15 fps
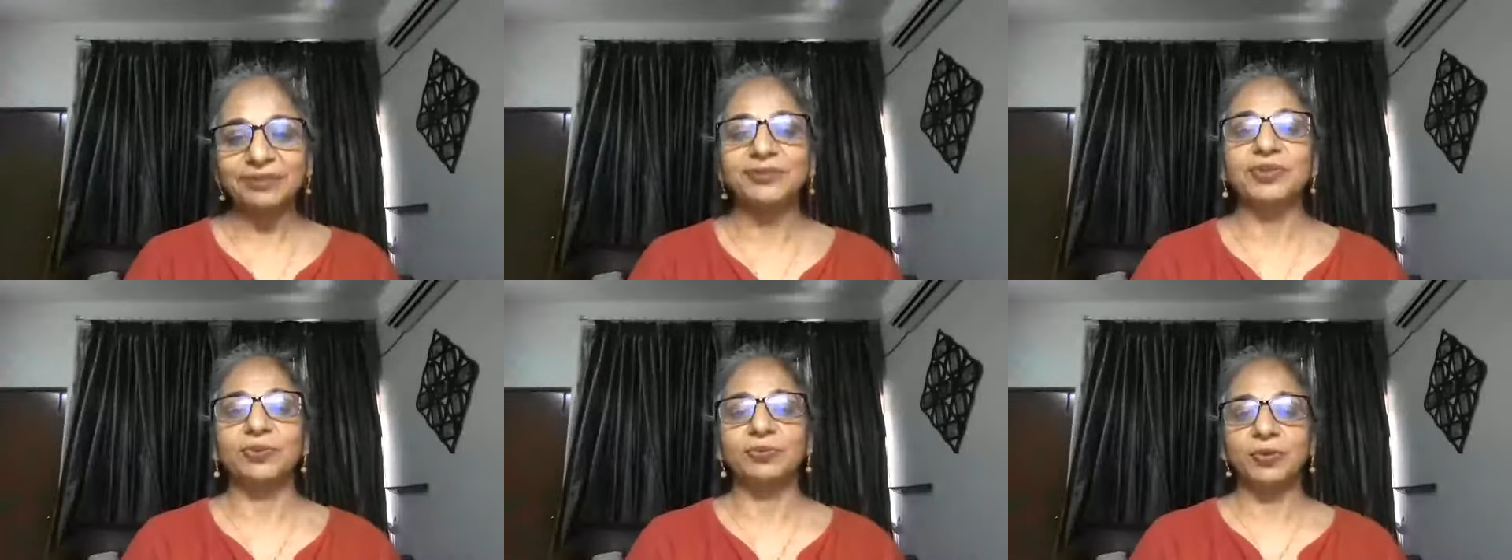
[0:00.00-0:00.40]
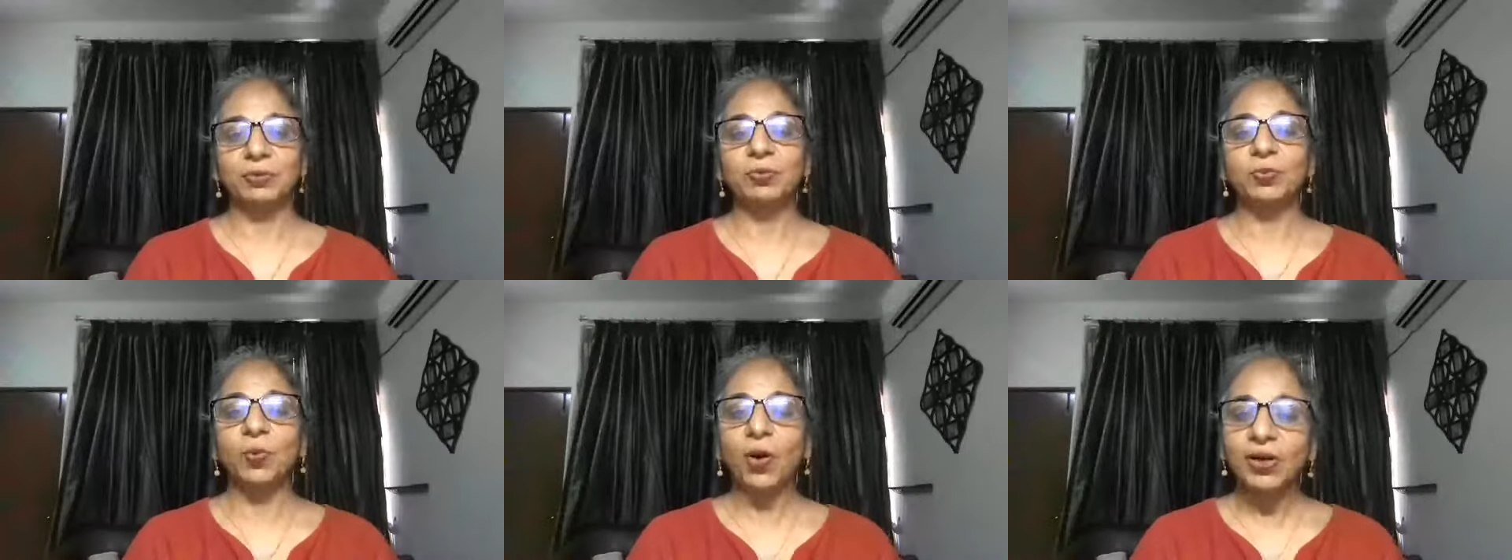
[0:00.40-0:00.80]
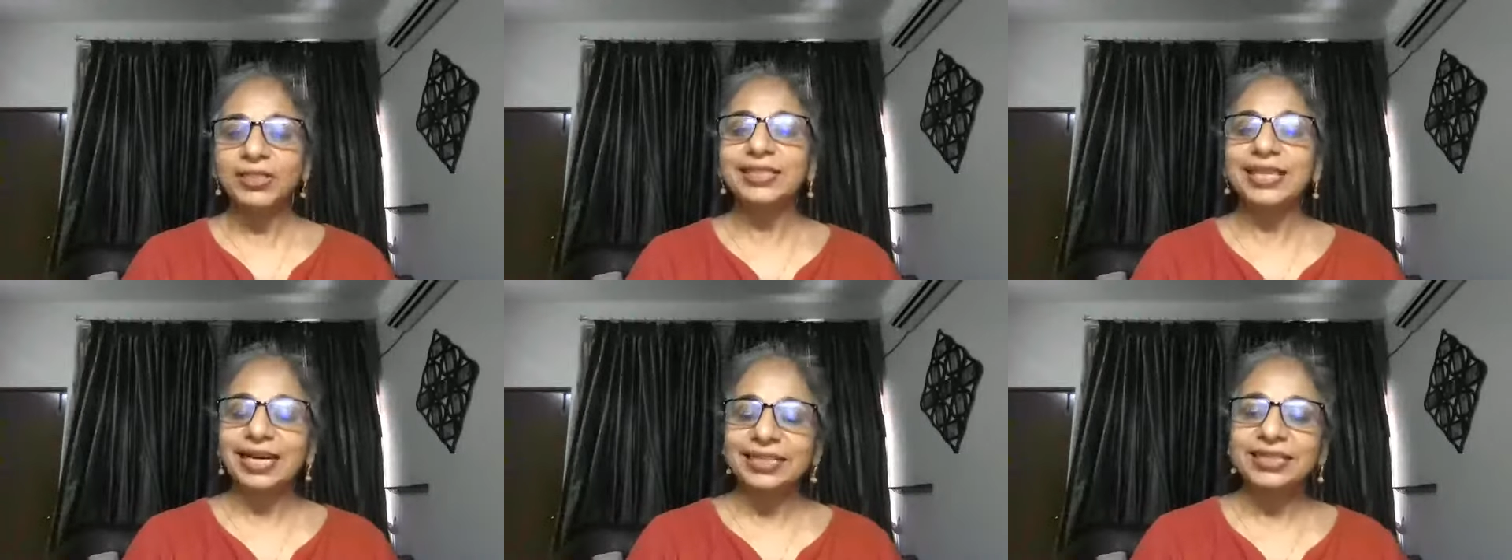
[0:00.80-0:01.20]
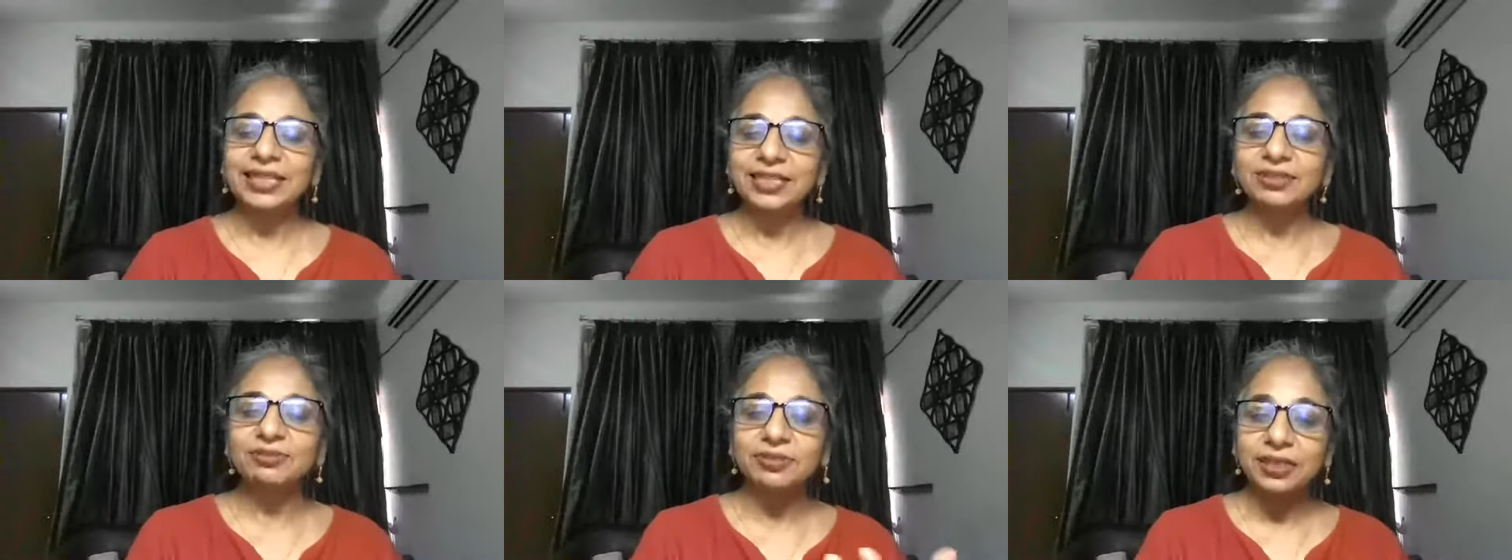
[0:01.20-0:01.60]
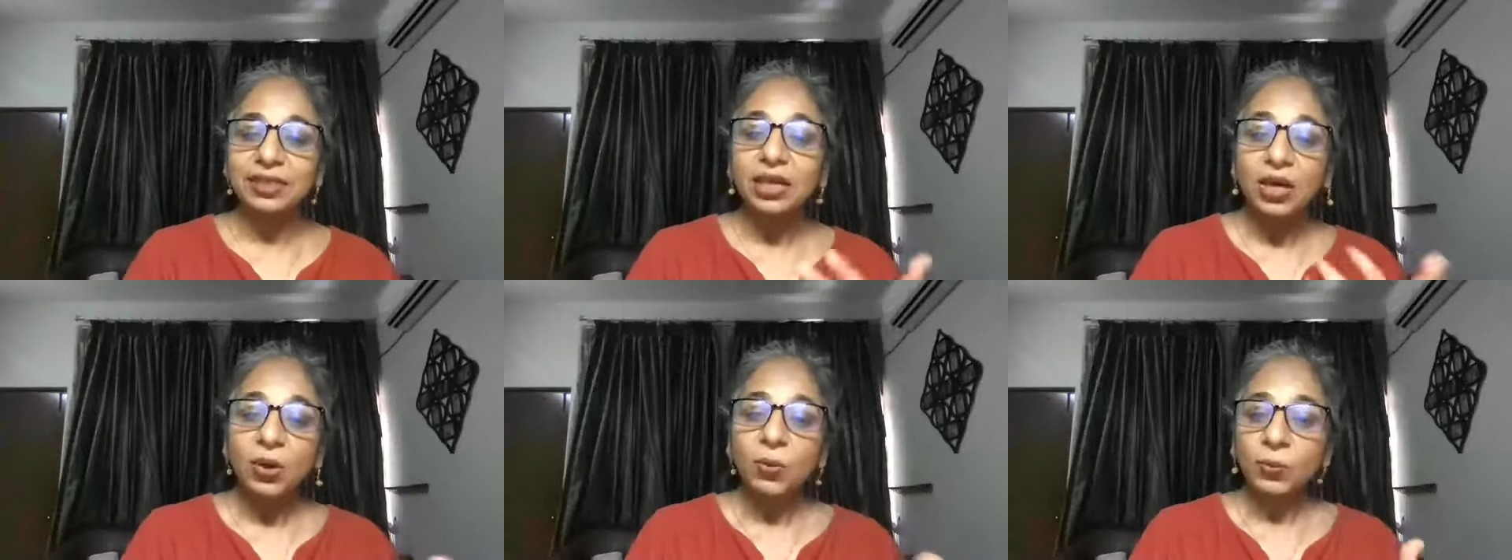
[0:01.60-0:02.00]
So if we want that kind of thing,
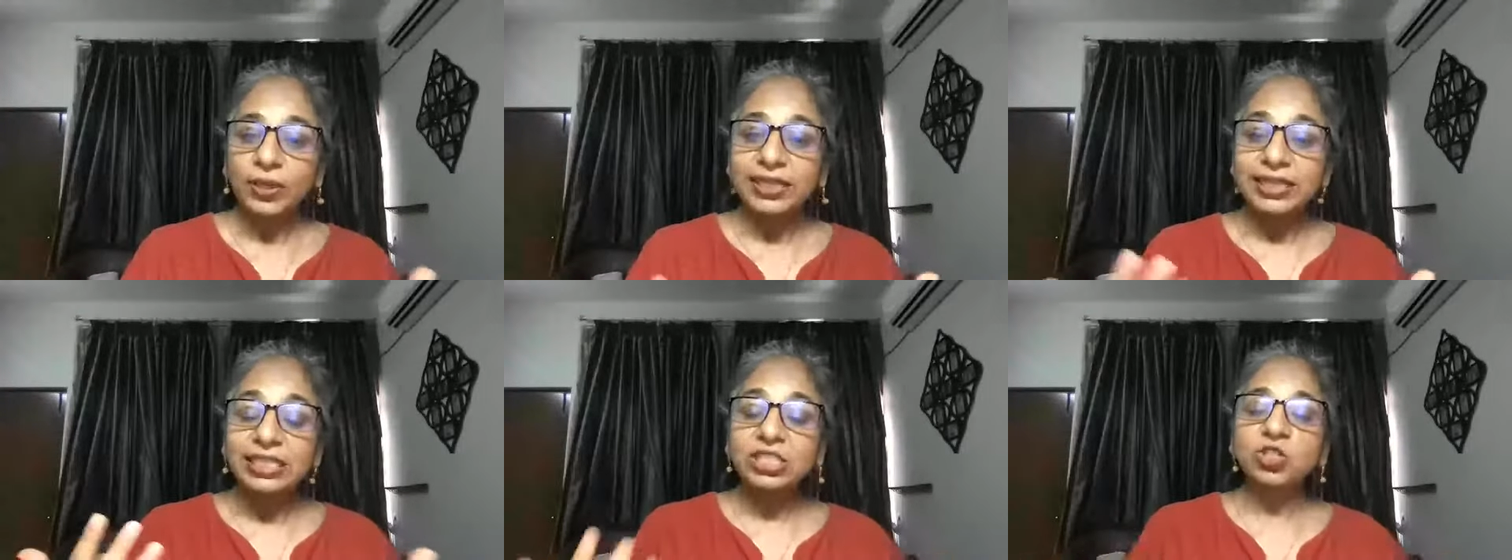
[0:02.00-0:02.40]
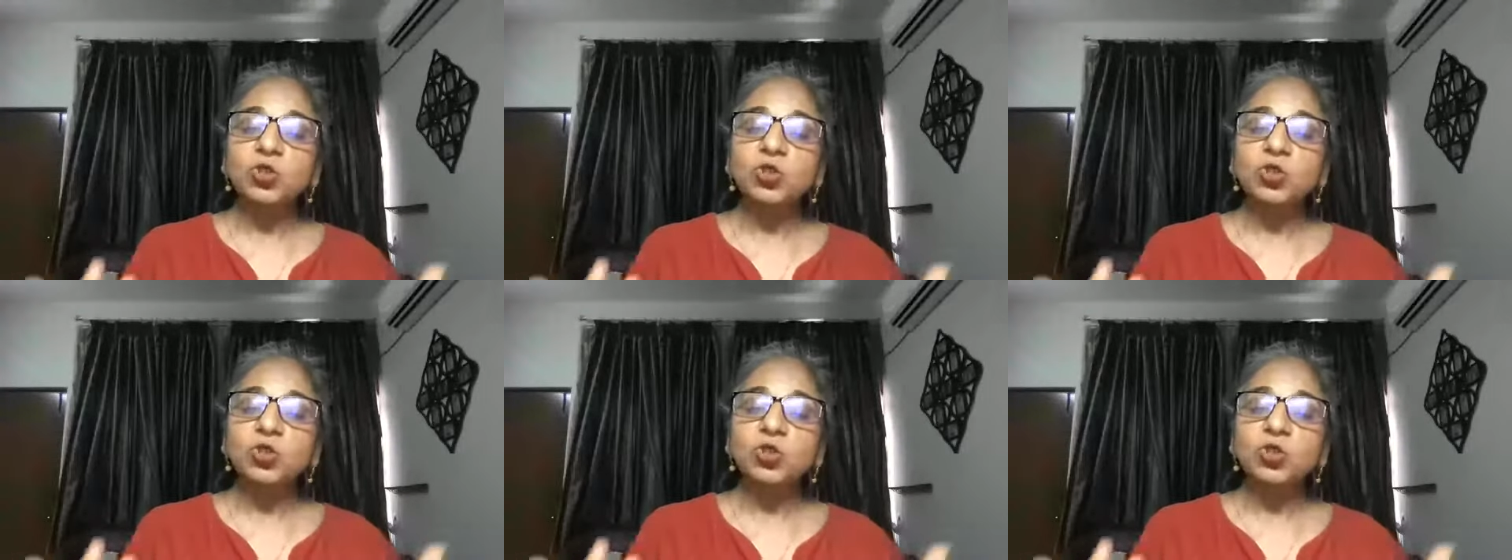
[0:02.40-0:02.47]
we need